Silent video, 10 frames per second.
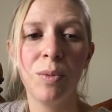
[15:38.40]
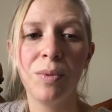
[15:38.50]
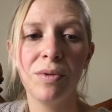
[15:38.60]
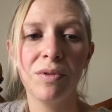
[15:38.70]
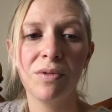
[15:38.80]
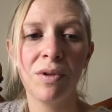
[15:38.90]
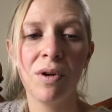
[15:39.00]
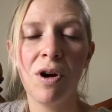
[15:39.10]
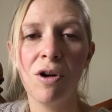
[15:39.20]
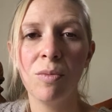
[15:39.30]
put through a
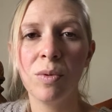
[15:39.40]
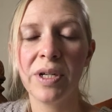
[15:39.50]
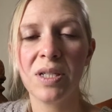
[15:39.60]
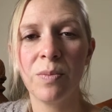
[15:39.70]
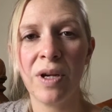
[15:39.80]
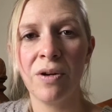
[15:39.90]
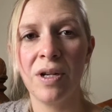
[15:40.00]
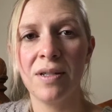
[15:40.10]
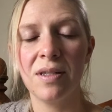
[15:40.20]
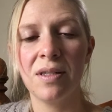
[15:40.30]
horrible
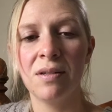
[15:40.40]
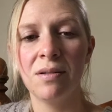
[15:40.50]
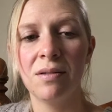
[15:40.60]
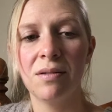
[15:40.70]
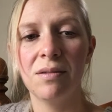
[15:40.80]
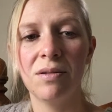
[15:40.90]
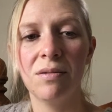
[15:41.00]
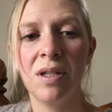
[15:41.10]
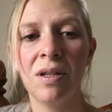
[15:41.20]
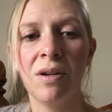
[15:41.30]
experience, and
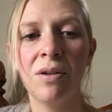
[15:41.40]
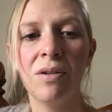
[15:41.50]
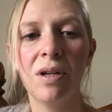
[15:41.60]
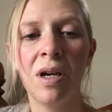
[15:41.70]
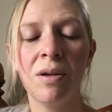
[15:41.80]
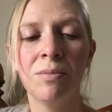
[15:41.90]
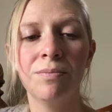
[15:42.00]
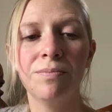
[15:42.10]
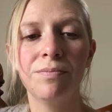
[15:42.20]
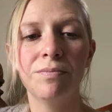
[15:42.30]
you know,
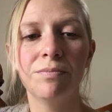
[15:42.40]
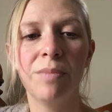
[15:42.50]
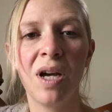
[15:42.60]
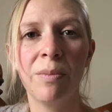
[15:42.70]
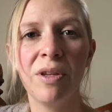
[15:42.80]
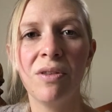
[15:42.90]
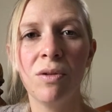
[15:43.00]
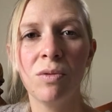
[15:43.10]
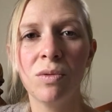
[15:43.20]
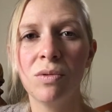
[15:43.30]
part of me
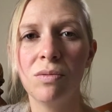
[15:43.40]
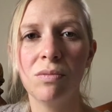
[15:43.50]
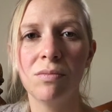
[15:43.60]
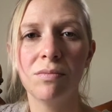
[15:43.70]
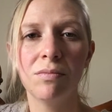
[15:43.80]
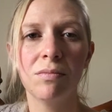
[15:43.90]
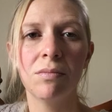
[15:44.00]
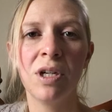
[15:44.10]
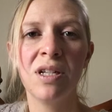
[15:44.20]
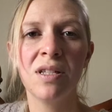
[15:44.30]
thought, well,
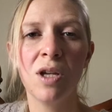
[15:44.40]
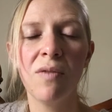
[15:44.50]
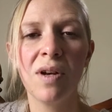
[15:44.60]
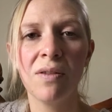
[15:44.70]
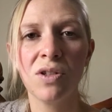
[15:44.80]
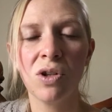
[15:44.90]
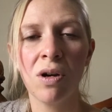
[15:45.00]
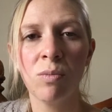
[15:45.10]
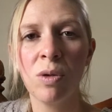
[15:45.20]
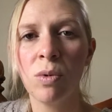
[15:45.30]
we deserve another
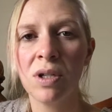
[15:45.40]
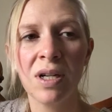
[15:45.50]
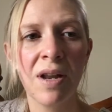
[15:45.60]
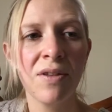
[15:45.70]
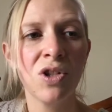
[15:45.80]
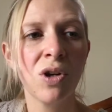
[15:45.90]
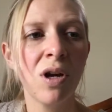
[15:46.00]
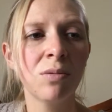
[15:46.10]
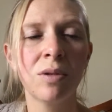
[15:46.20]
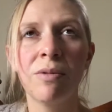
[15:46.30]
child. We wanted another
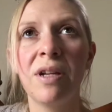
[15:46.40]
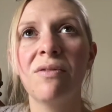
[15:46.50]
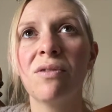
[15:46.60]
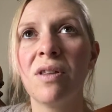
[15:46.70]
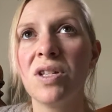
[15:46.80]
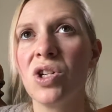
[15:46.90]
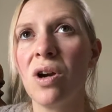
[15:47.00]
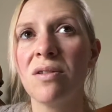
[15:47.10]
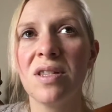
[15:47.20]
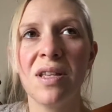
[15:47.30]
child. We're ready for another
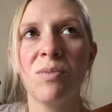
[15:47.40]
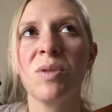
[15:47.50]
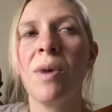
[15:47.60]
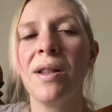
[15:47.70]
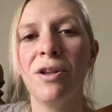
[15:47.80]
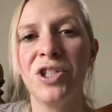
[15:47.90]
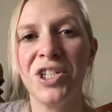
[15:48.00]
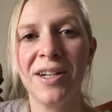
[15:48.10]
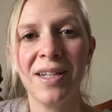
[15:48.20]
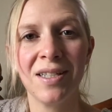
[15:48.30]
child. So that was my
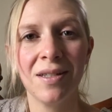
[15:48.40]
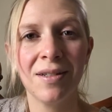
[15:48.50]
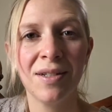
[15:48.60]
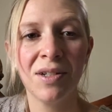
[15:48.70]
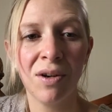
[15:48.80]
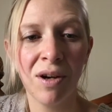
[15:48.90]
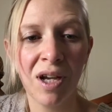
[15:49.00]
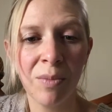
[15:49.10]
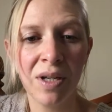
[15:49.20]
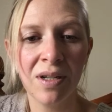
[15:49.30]
logic, I guess, at the
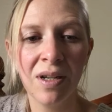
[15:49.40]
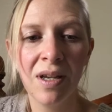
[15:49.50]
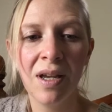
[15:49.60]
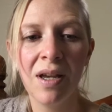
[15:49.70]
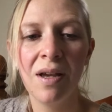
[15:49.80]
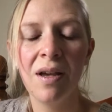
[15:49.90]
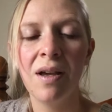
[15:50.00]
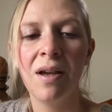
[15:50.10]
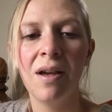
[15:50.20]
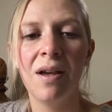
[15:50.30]
time, and
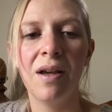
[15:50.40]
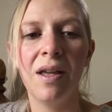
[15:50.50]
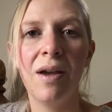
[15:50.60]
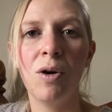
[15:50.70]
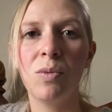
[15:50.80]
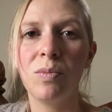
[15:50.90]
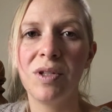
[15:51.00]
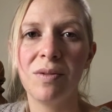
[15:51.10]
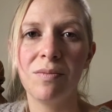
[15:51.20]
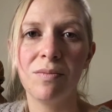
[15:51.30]
it
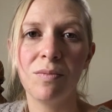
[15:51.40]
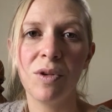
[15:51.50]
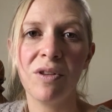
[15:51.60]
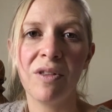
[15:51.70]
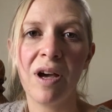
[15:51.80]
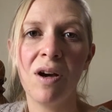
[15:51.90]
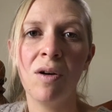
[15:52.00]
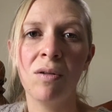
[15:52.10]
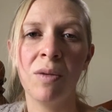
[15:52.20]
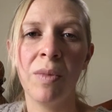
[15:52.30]
helped with that
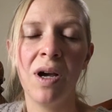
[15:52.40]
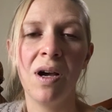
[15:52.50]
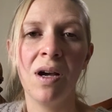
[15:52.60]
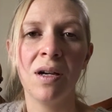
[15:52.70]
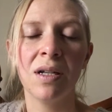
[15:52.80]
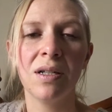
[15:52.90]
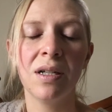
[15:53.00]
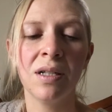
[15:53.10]
hole in my heart.